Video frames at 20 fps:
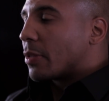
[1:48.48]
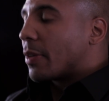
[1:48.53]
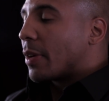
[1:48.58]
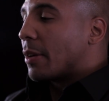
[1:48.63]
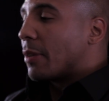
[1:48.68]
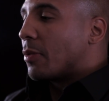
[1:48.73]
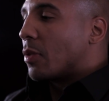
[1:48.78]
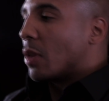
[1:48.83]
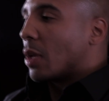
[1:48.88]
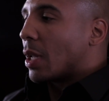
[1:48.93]

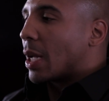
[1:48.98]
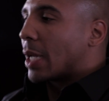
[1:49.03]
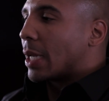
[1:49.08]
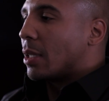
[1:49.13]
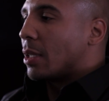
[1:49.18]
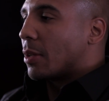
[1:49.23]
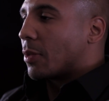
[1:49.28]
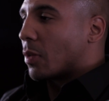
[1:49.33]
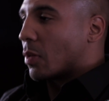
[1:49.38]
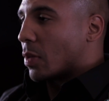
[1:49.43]
fight for a lot of
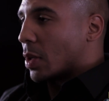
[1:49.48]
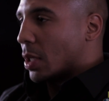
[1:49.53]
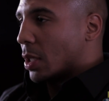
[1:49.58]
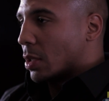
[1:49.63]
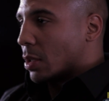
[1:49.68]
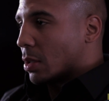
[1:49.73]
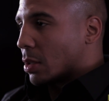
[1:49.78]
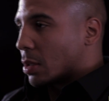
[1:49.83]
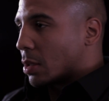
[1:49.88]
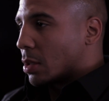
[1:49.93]
different
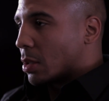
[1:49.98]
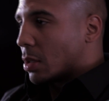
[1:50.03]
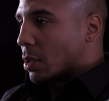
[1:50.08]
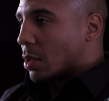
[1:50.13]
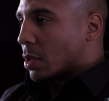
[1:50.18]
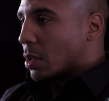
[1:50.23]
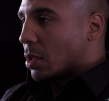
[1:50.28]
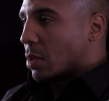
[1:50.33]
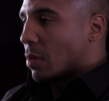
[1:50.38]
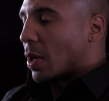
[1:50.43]
reasons.
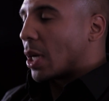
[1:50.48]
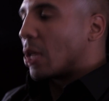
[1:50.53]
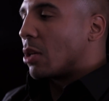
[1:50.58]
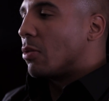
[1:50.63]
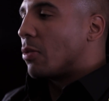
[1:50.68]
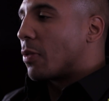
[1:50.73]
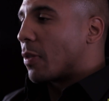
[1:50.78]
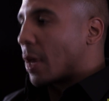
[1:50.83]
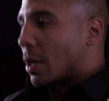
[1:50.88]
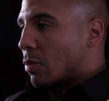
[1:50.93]
Why do you
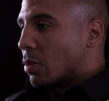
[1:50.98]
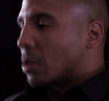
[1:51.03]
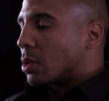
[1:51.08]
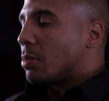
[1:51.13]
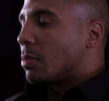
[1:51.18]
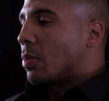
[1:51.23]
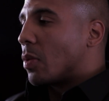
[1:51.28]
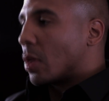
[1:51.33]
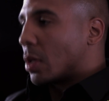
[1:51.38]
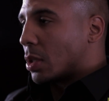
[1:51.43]
fight? What's
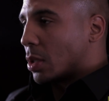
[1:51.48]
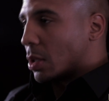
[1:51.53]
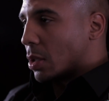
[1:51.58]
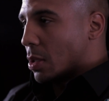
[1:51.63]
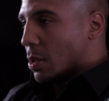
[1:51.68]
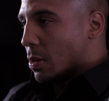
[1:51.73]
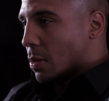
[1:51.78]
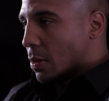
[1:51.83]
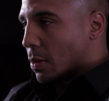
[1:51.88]
important to you?